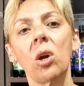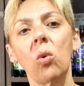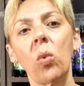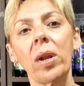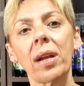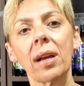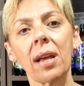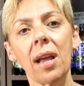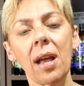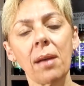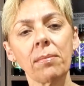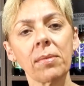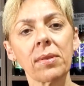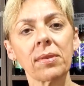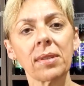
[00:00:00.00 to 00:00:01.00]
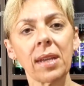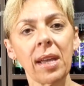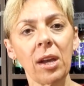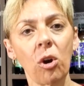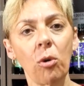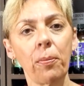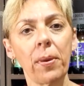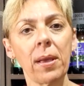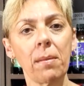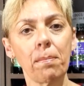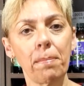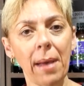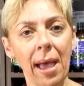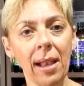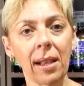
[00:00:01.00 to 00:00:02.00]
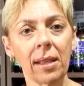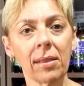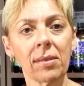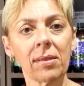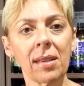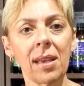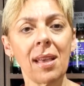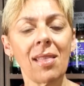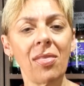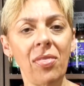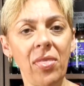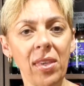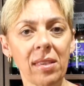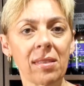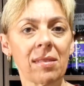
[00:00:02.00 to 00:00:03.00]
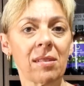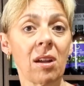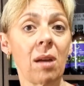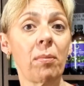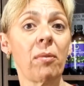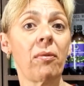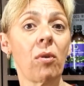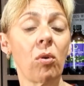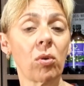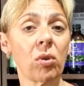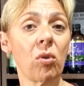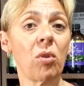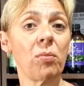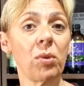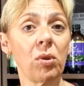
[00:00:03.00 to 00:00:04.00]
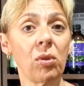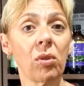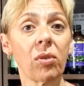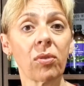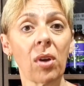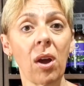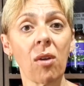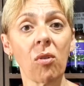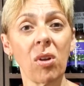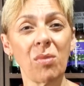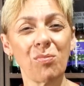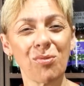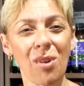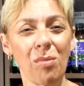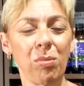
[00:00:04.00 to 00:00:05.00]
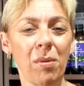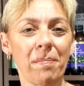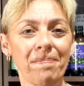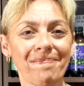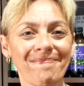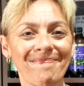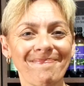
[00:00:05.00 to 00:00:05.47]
when it comes to helping balance this type of autoimmune thyroid problem.